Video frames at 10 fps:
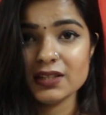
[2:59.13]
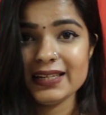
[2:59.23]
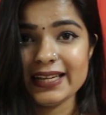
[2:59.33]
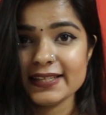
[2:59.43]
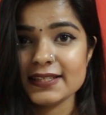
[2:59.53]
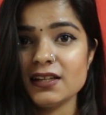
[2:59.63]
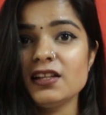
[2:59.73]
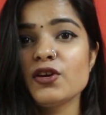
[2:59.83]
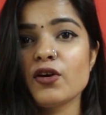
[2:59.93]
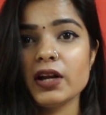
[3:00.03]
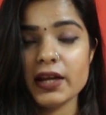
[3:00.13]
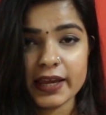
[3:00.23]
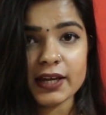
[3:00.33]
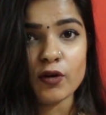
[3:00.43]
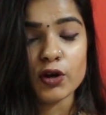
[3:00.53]
the less color you're gonna
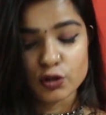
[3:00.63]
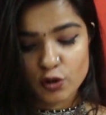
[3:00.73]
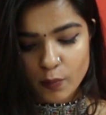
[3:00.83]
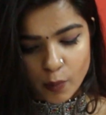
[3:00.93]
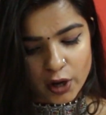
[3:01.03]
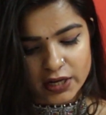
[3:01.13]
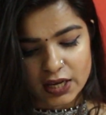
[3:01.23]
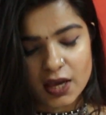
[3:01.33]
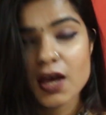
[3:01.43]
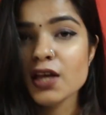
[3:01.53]
get onto your body.